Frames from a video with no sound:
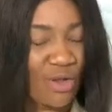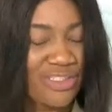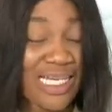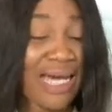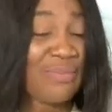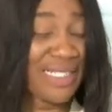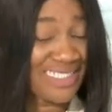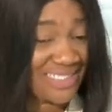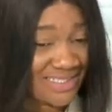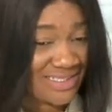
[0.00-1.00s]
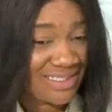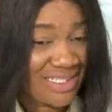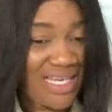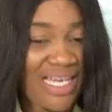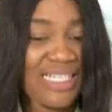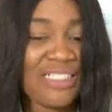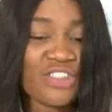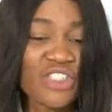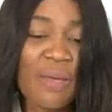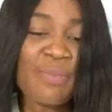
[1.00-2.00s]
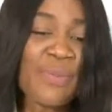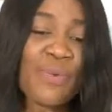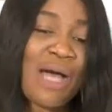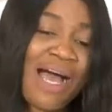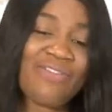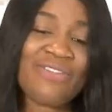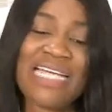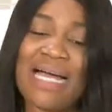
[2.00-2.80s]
or diabetes. Some people have,